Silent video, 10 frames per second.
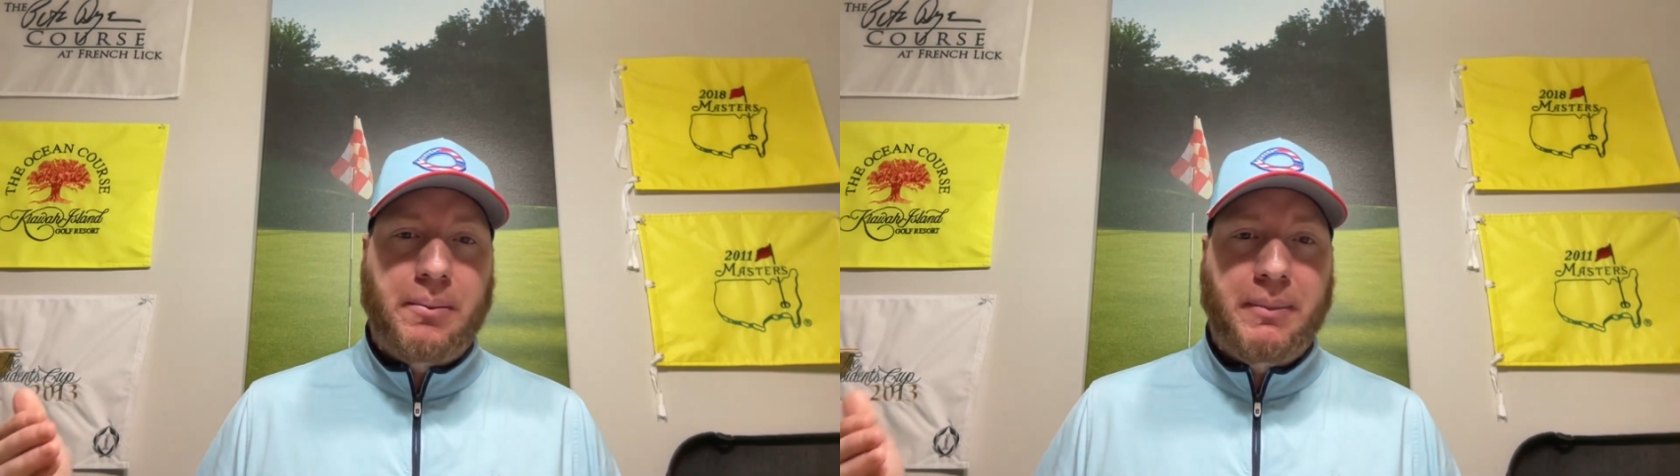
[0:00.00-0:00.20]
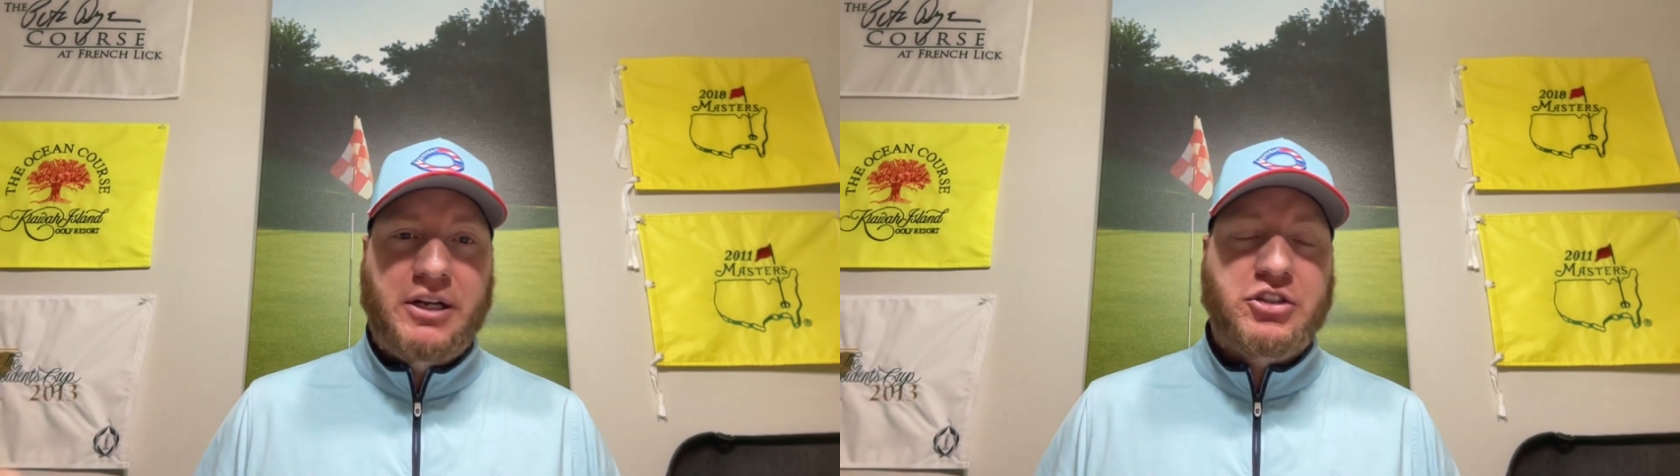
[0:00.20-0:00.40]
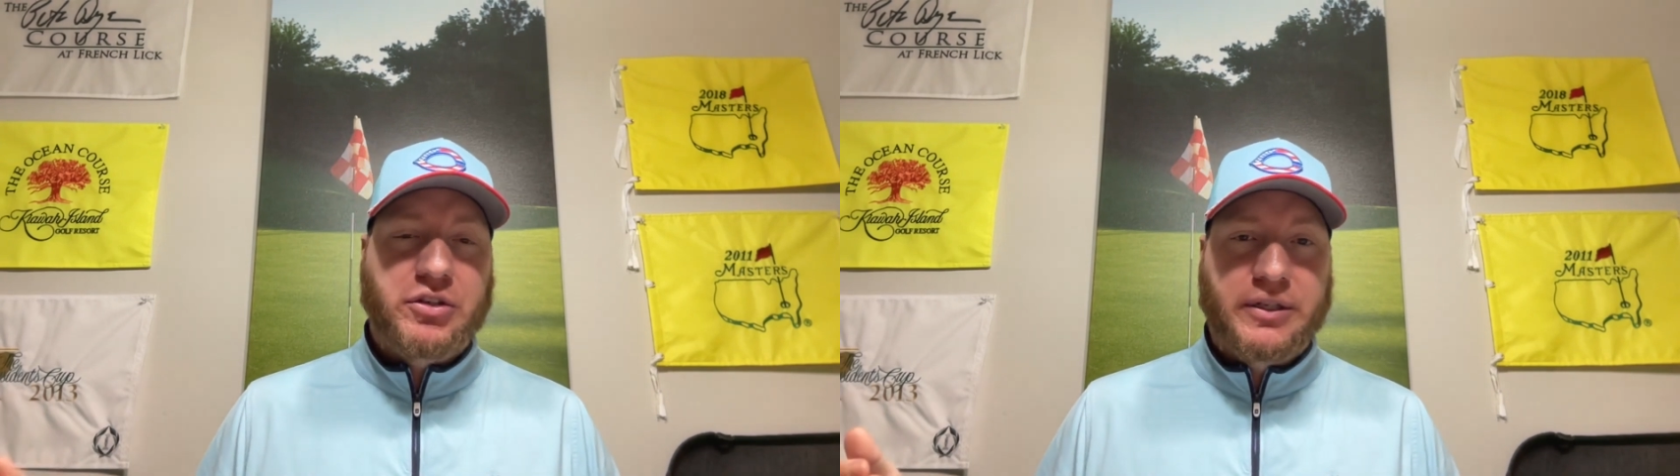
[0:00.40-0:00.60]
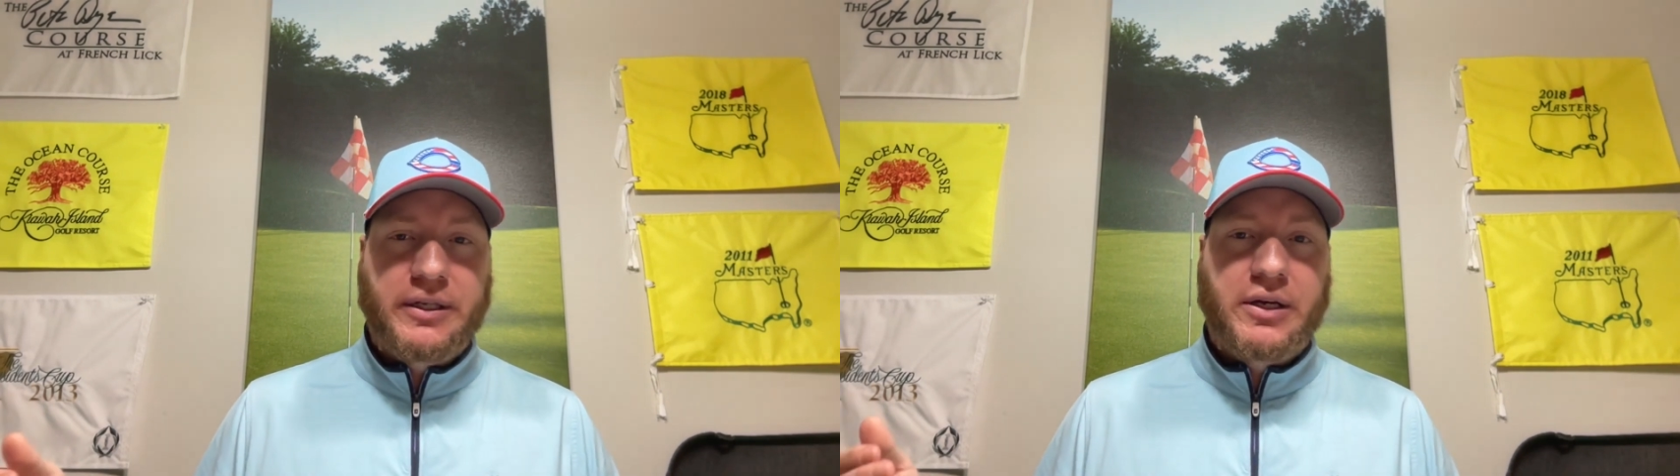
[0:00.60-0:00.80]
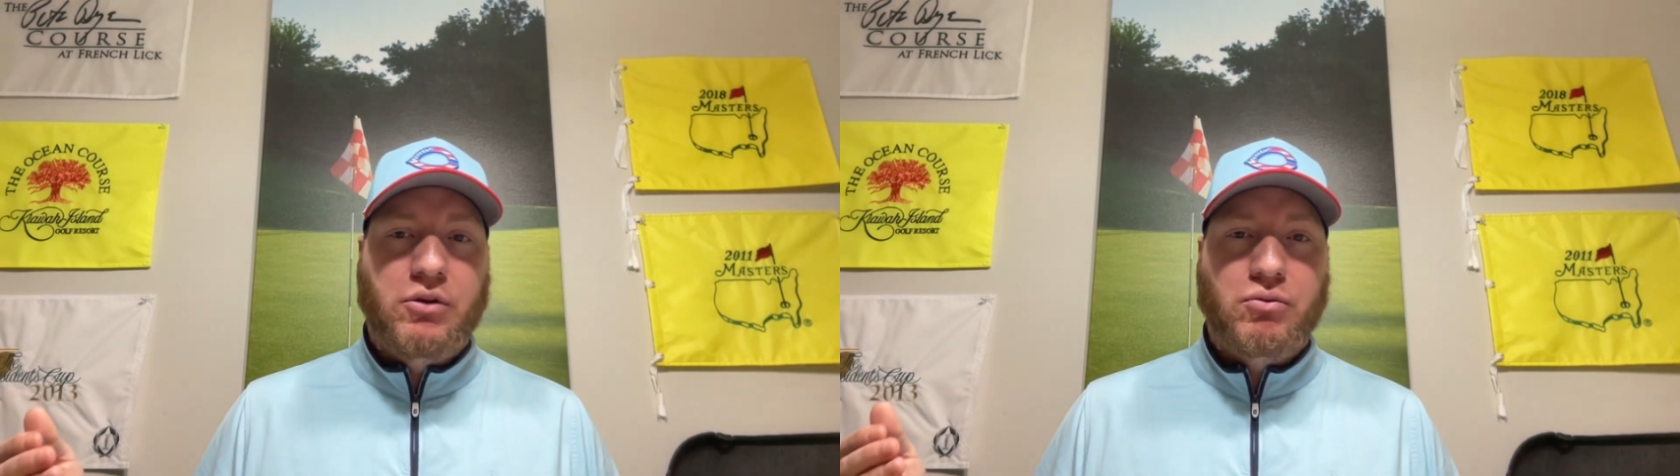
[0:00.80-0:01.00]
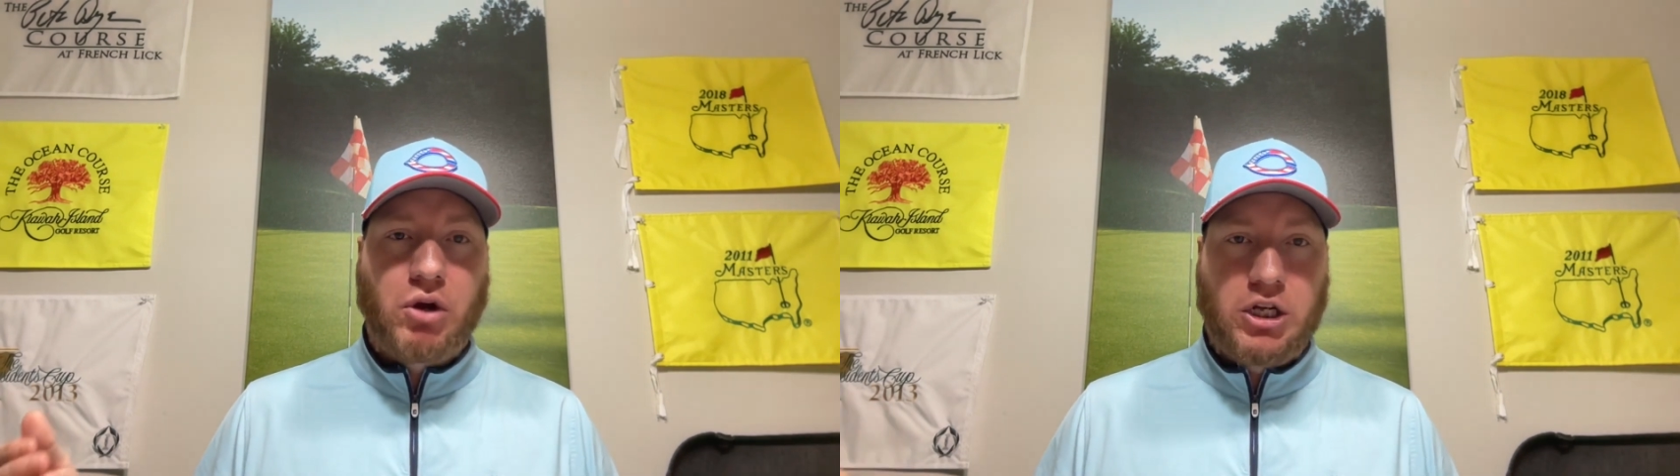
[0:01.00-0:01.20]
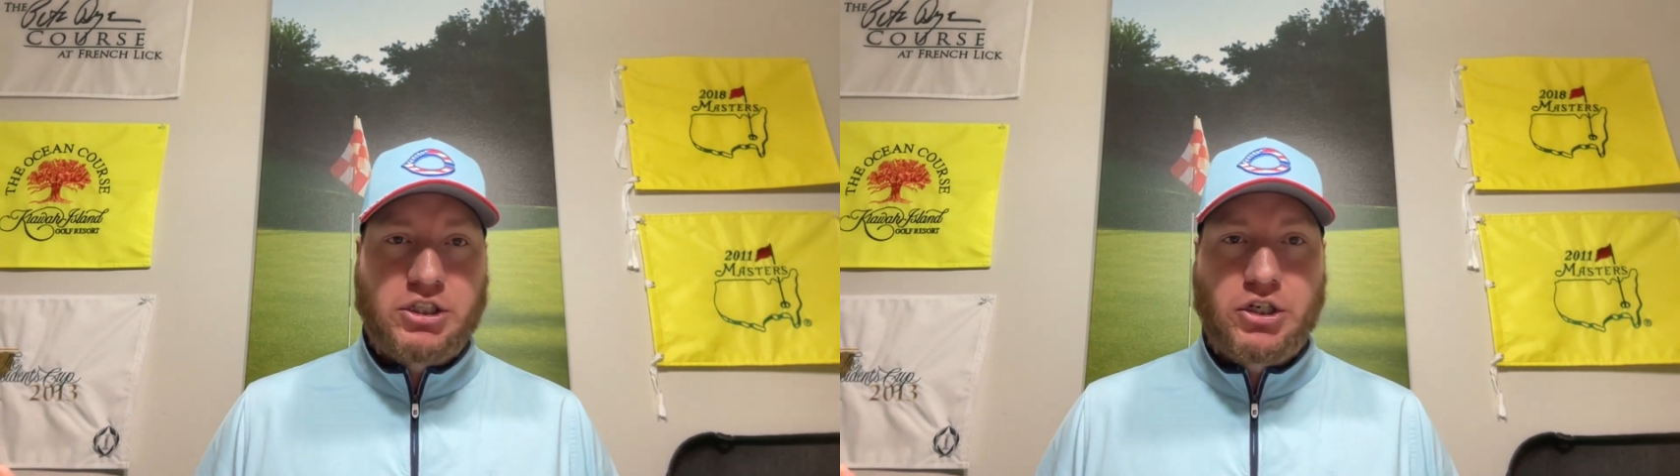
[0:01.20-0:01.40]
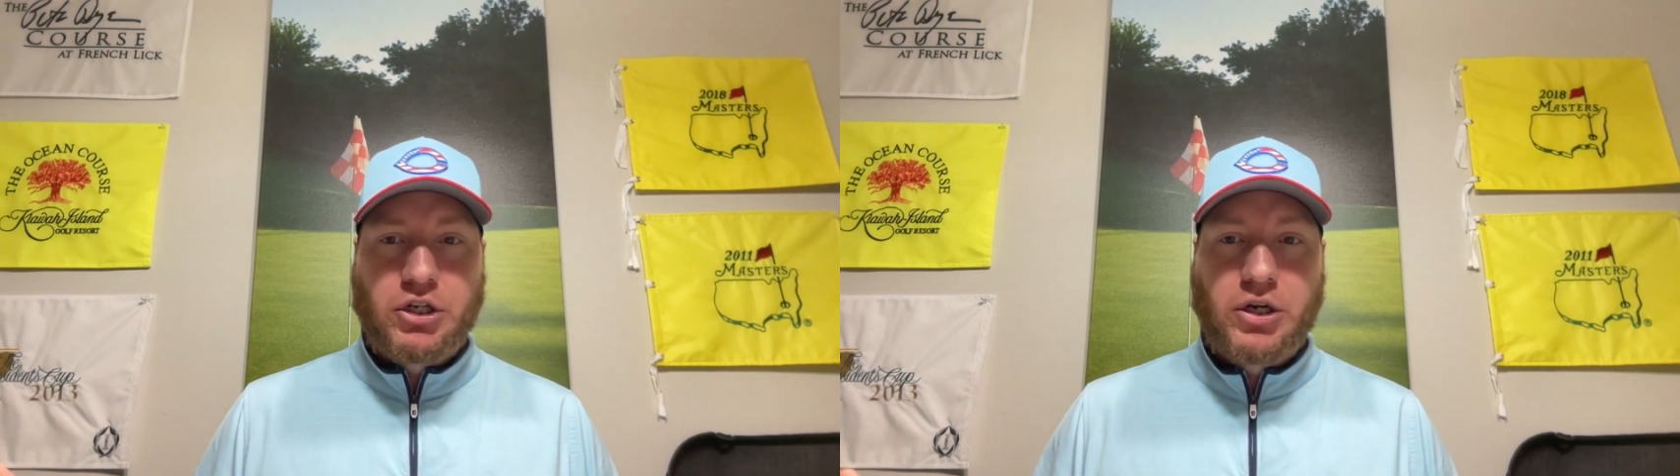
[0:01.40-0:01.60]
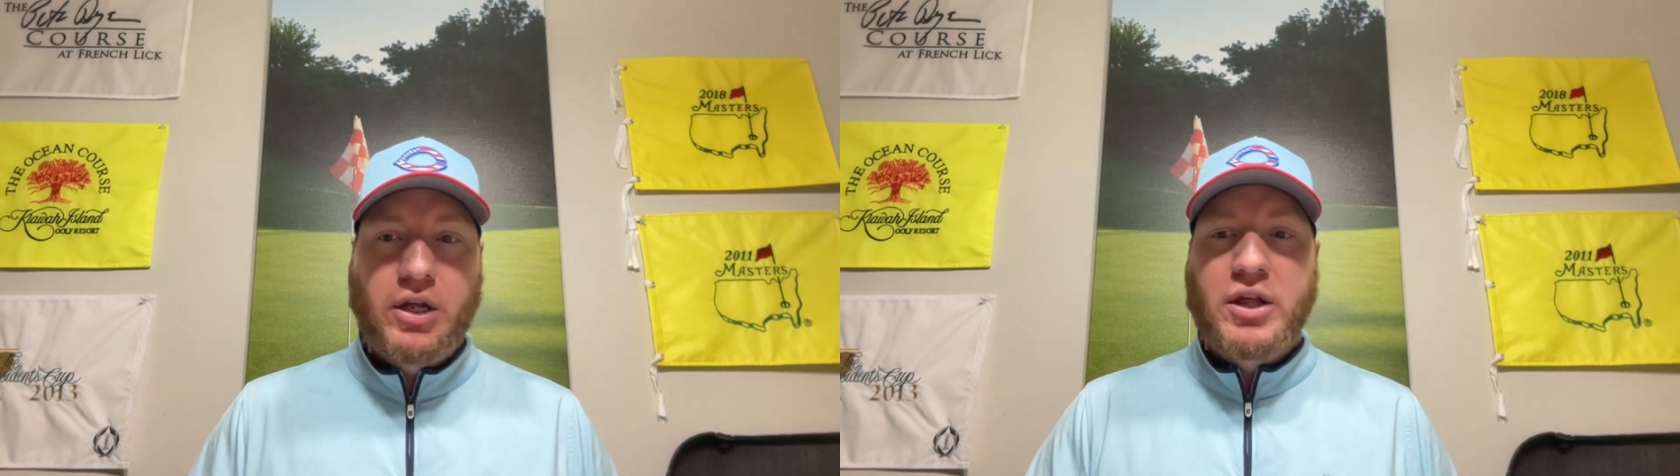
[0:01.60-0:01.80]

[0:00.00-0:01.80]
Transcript: major league roster